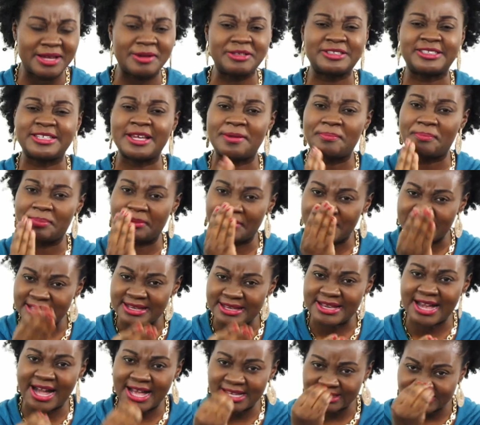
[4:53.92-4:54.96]
they say
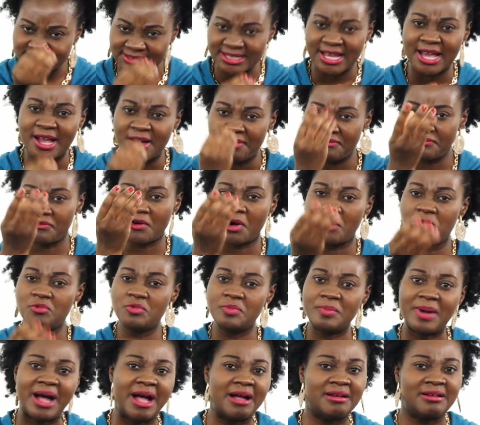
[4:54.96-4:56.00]
prayers for
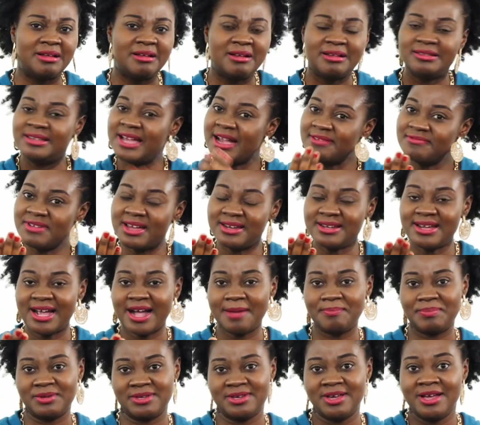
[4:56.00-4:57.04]
Uma. They're very
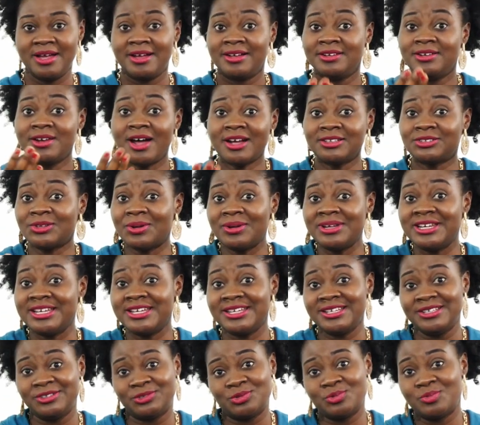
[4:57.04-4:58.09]
happy. Not
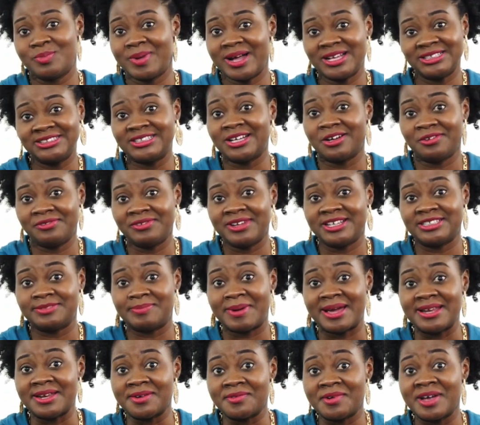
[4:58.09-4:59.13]
only is Uma selfless,
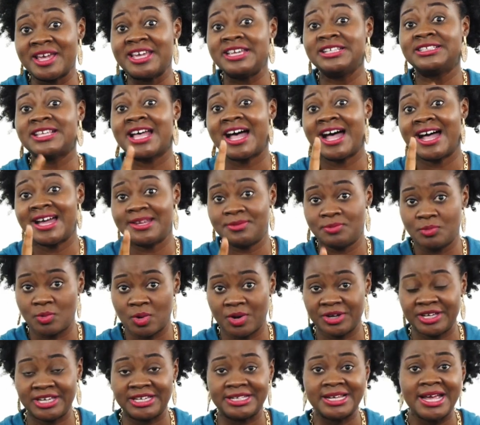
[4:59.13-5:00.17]
by the way, he's
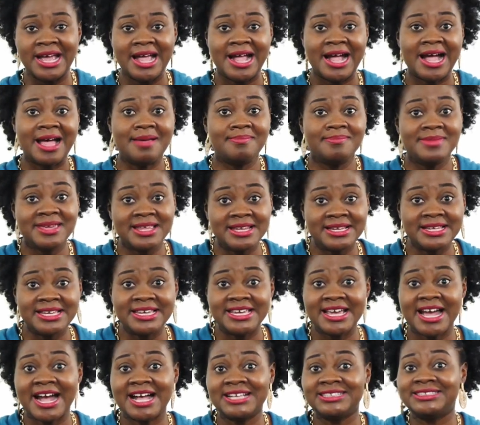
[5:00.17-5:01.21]
hardworking. I mean,
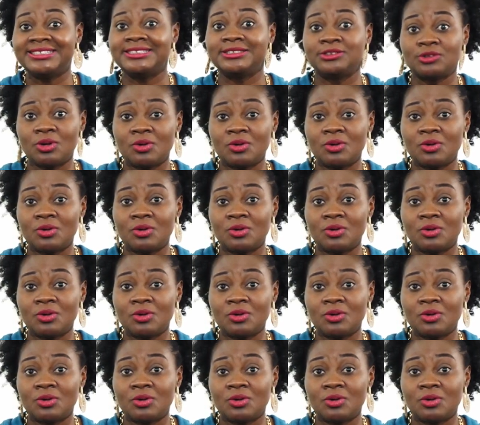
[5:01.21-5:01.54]
he has his